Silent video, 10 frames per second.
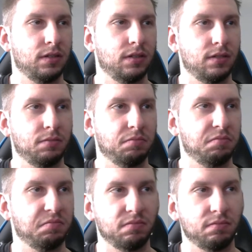
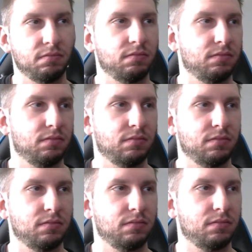
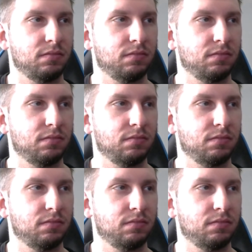Nobody speaks.